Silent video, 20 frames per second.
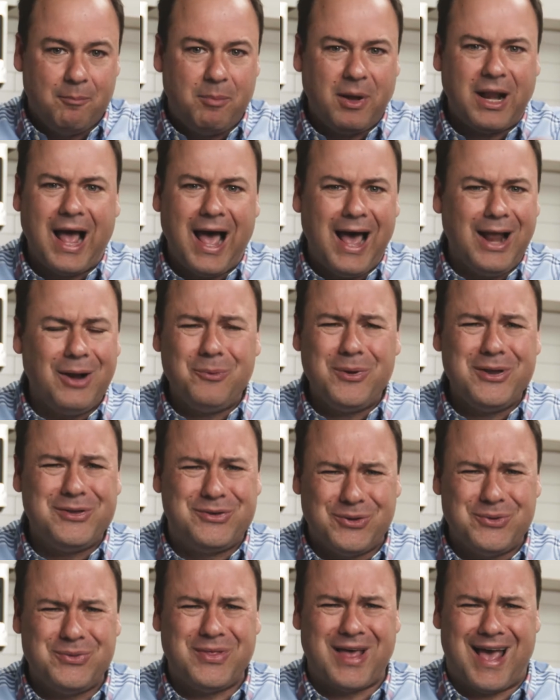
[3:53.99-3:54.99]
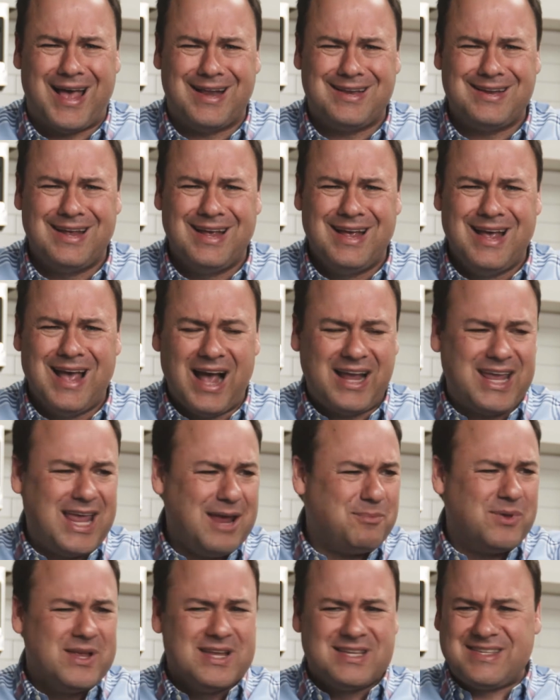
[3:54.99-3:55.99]
But how do we do that? I
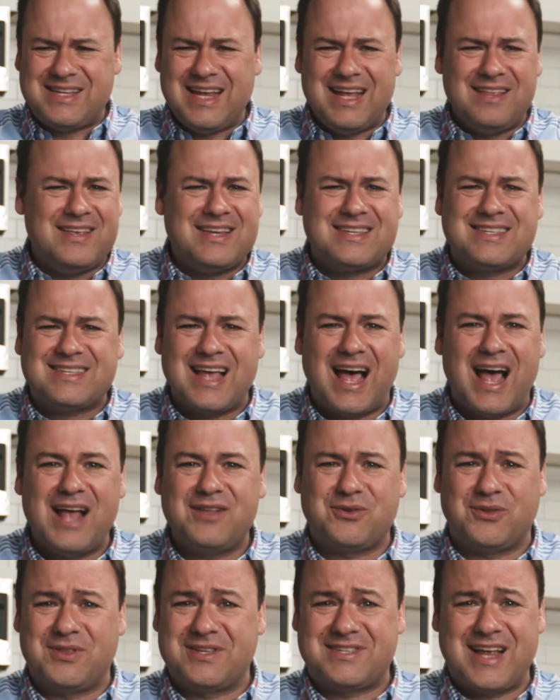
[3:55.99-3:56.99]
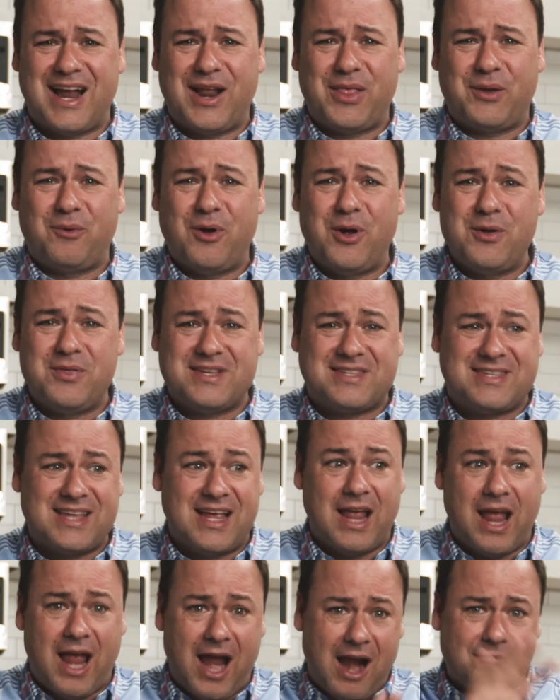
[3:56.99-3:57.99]
keep seeing these signs on the side of the road that
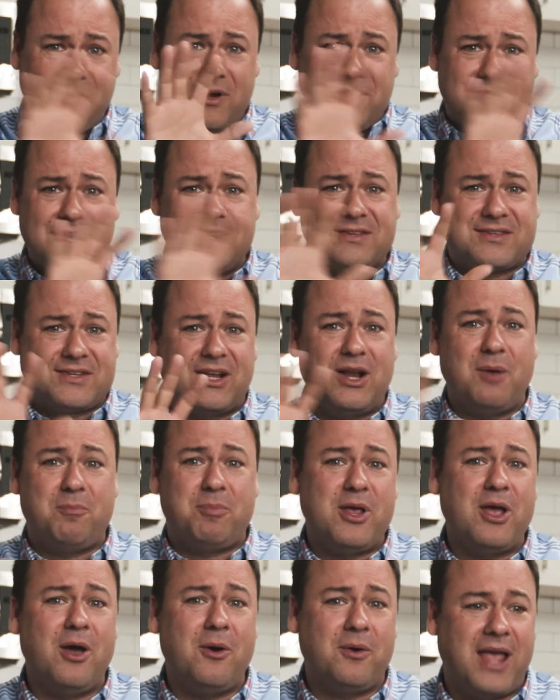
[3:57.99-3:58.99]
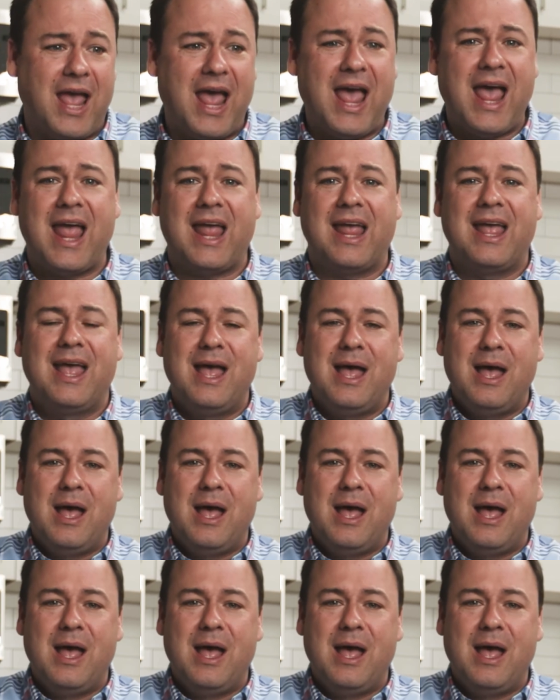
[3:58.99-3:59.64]
say, everything's gonna be okay.